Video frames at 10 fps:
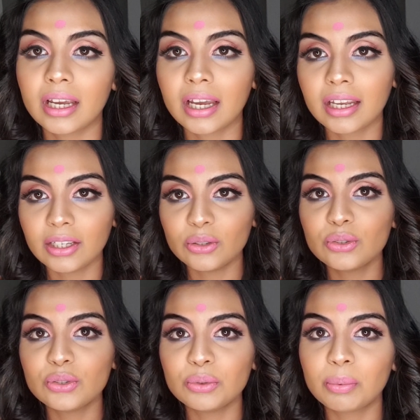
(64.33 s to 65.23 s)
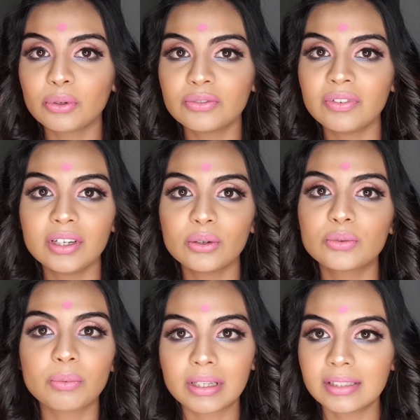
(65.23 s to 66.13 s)
I used to post
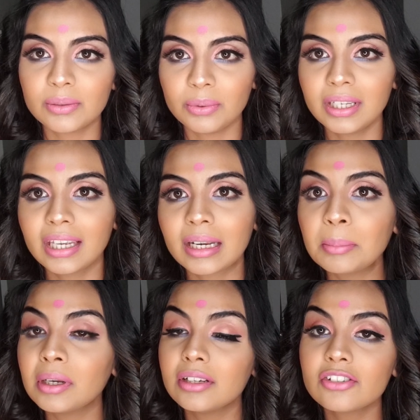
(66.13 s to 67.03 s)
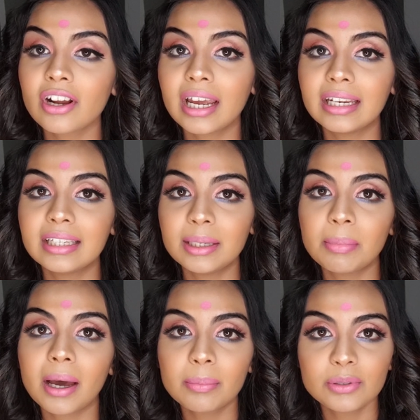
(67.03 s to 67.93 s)
videos once a week, and I'm gonna try and keep
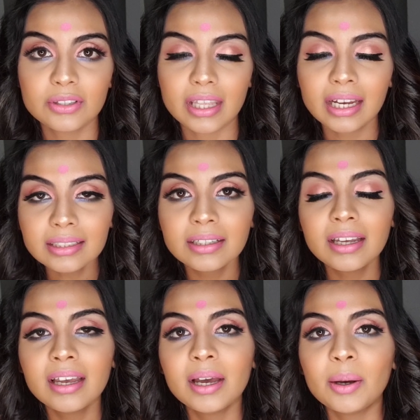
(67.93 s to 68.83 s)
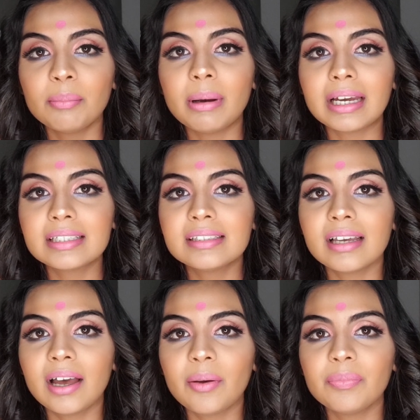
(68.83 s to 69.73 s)
up to that. But
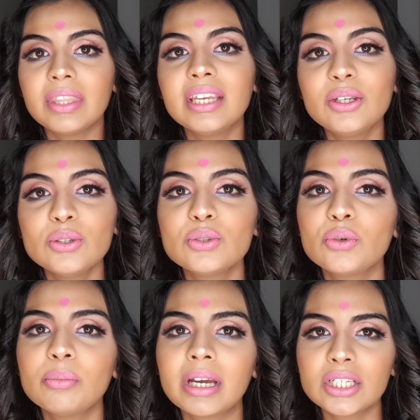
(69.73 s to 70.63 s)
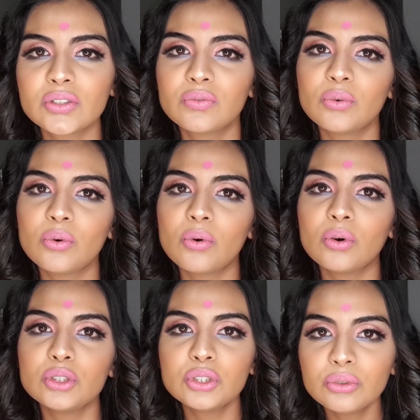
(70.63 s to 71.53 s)
thank you so much
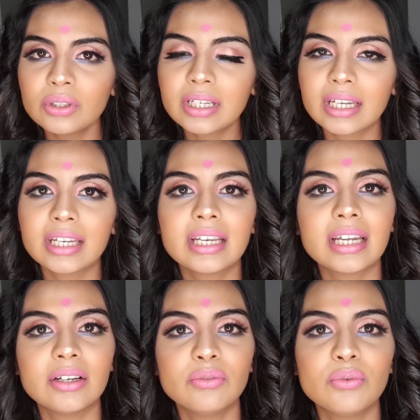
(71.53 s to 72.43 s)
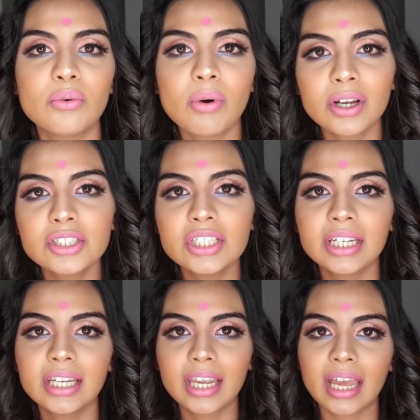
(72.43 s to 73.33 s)
for tuning in and for
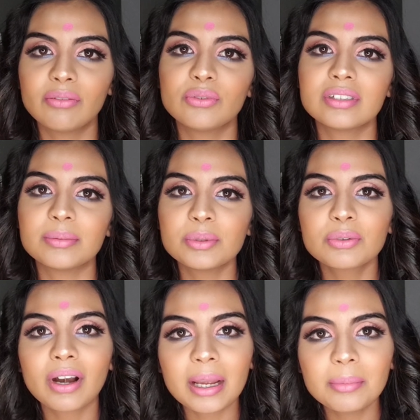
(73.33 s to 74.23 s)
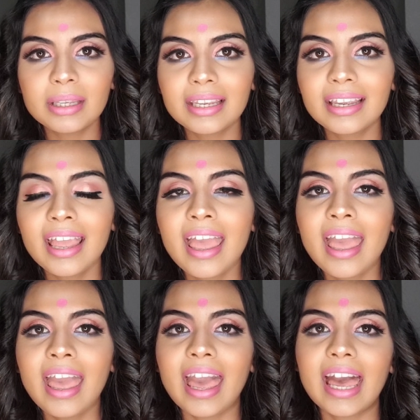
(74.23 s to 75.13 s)
watching and for subscribing.
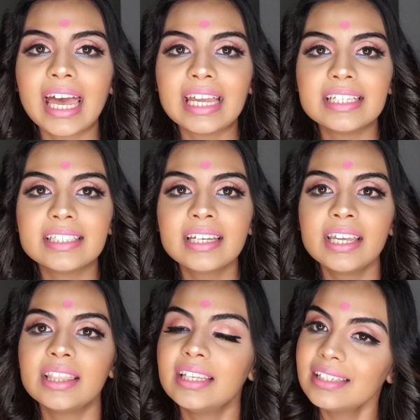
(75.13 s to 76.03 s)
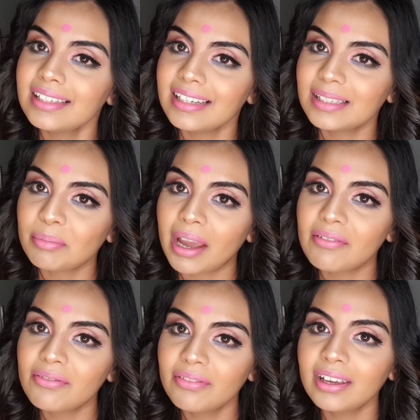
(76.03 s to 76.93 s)
And this is my
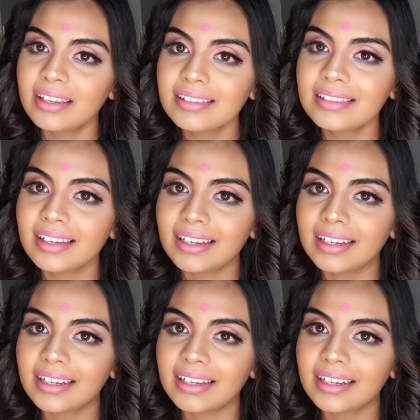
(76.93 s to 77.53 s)
first